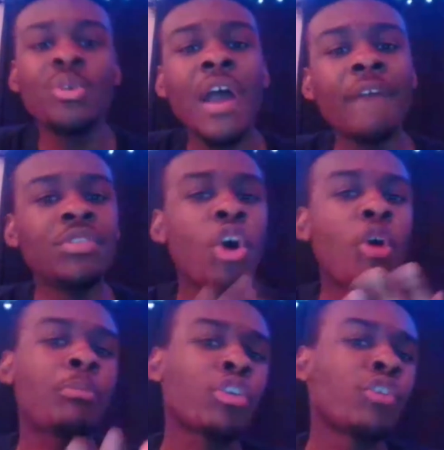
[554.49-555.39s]
You have
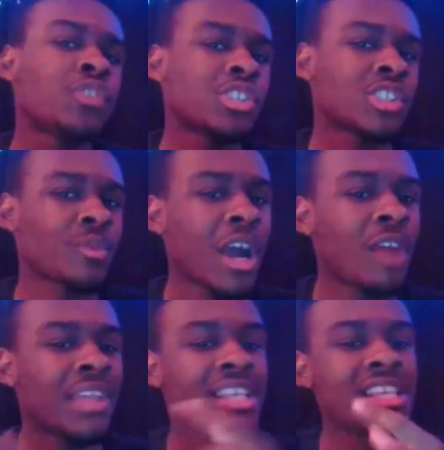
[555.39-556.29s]
no proof to
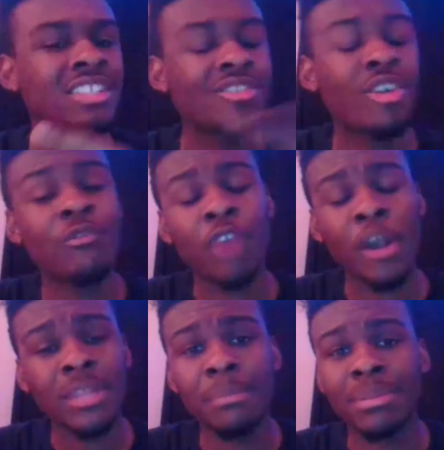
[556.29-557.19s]
surround that he still
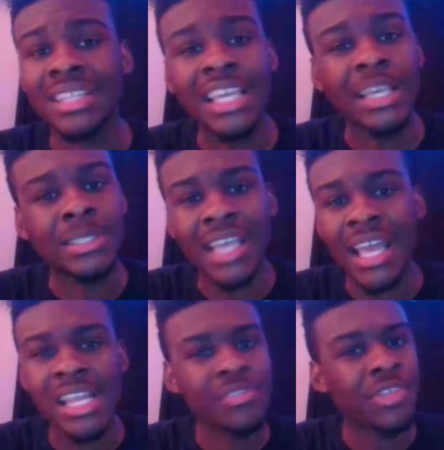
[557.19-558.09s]
firmly believes
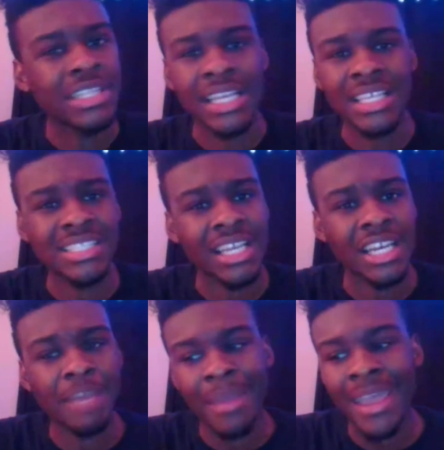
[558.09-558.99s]
anything that he
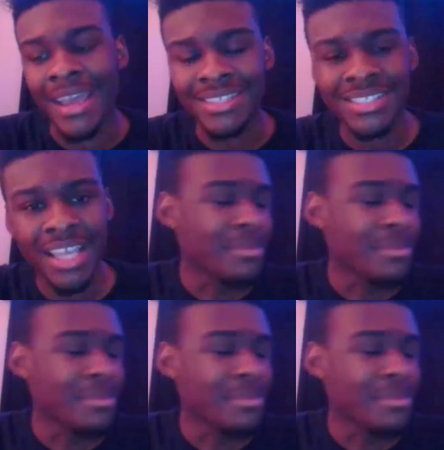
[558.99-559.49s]
said in the past.